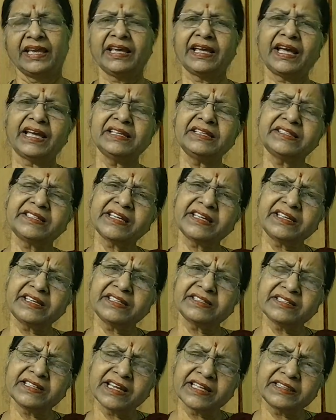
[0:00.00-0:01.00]
Culture
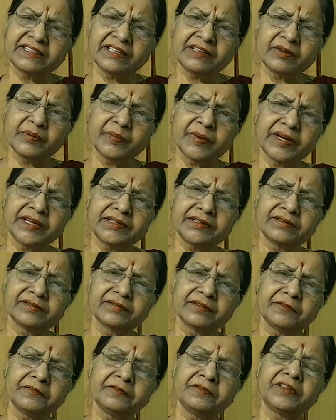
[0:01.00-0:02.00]
is nothing but
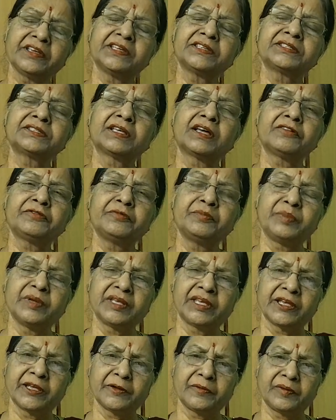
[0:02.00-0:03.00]
ways of
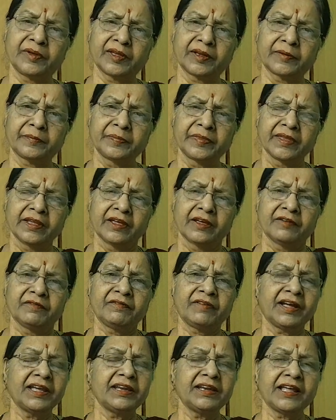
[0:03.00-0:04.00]
behavior.
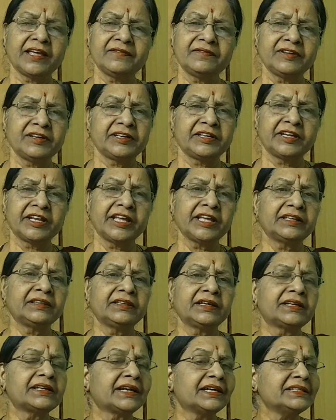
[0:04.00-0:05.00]
While I will take
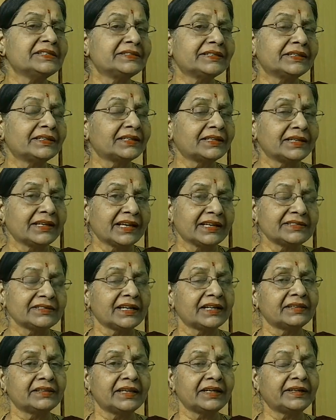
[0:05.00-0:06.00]
the culture class,
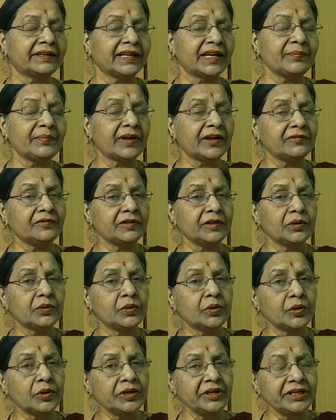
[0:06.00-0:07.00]
at that time I will
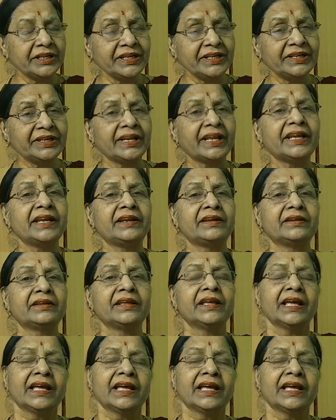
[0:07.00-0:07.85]
go detailed.